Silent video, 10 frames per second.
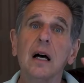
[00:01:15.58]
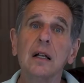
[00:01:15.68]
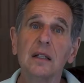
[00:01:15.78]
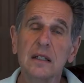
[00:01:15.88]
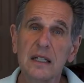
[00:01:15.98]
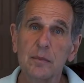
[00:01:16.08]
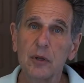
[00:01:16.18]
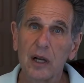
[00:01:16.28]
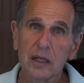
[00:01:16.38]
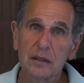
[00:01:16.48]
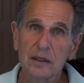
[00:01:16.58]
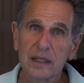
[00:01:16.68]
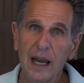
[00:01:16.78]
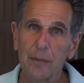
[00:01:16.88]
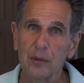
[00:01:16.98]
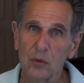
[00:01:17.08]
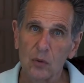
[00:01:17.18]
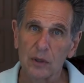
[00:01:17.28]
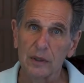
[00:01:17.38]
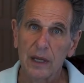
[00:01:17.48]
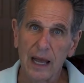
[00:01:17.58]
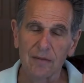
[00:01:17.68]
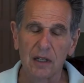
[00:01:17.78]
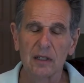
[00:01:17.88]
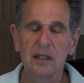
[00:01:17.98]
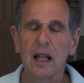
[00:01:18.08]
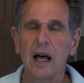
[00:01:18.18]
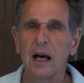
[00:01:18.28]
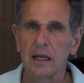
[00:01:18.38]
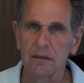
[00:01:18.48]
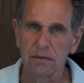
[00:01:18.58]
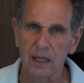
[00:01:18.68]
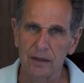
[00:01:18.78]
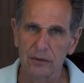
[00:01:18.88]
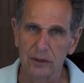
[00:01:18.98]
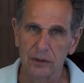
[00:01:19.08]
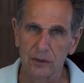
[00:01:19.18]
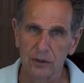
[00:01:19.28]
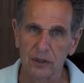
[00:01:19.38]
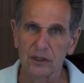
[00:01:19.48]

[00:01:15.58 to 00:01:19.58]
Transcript: Libra, Capricorn, have a lot of leverage because